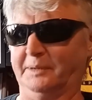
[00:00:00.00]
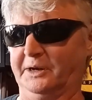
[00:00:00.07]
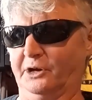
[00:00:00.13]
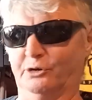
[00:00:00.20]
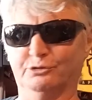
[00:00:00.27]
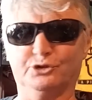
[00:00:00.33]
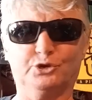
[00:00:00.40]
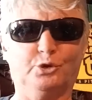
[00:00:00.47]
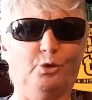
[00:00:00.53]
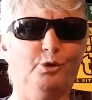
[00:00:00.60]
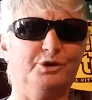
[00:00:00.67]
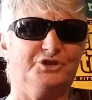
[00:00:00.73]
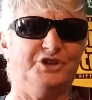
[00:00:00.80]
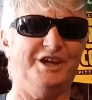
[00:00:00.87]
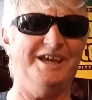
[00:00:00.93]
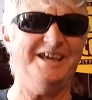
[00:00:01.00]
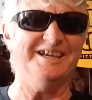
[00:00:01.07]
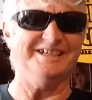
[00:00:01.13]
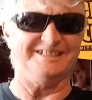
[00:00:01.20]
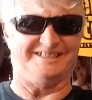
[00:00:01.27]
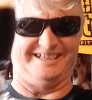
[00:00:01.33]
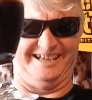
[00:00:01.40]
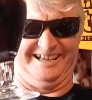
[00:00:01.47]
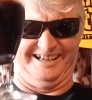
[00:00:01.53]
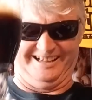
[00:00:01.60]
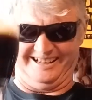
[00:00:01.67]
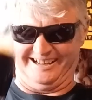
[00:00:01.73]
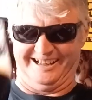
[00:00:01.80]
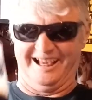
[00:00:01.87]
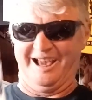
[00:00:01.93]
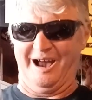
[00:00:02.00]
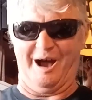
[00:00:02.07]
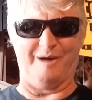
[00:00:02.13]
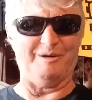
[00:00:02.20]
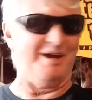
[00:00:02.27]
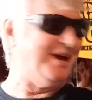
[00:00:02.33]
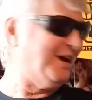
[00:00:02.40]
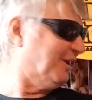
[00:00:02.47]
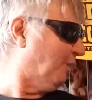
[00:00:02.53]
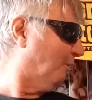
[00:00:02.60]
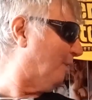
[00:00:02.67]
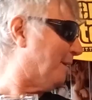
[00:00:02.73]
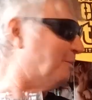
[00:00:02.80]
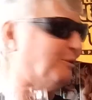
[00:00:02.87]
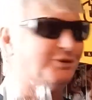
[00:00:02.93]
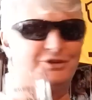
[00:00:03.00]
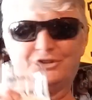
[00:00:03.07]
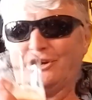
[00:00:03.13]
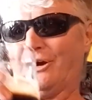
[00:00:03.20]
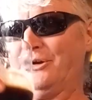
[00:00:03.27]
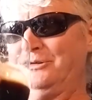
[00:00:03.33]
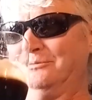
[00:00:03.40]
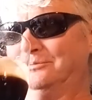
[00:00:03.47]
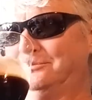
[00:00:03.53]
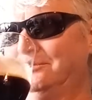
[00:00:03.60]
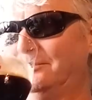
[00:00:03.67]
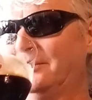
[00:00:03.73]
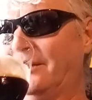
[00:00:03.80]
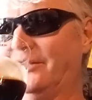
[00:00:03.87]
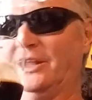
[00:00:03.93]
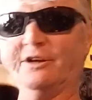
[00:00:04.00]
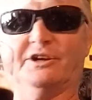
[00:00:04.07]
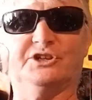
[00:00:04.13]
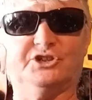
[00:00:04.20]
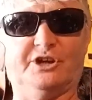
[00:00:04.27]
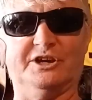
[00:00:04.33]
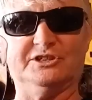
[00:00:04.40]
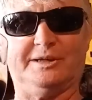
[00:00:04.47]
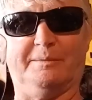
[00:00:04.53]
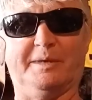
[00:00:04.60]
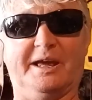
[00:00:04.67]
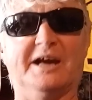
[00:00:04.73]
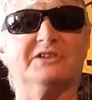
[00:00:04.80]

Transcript: been a good score. Cheers. I've got one more to show, and then I've got to show you something